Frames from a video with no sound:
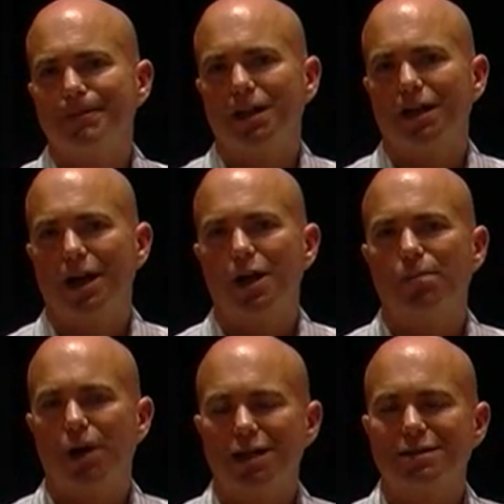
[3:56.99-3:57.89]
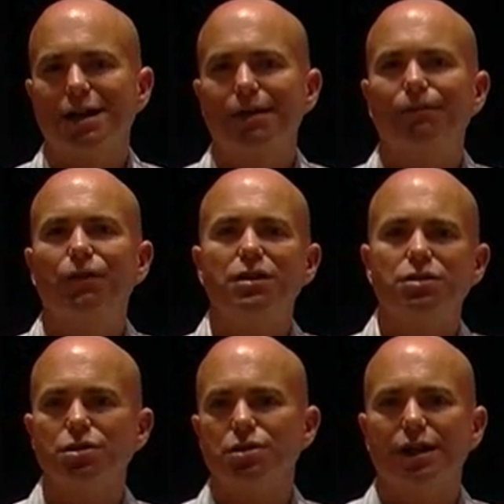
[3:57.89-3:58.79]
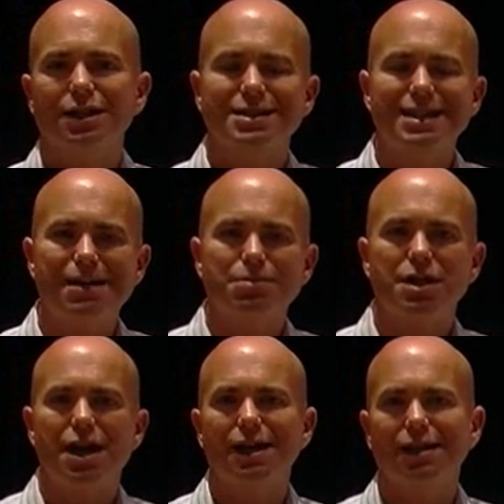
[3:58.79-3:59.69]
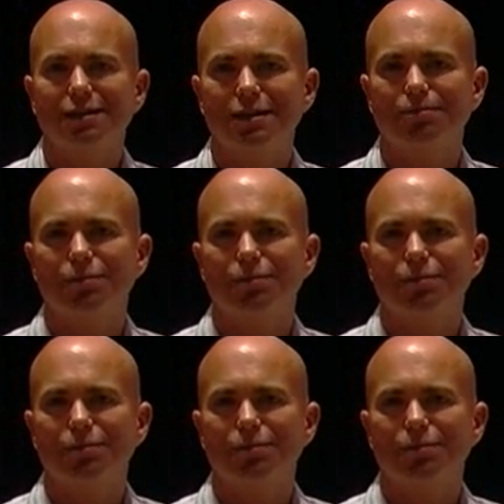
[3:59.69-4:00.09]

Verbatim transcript: uh, enterprise type features like snapshotting and thin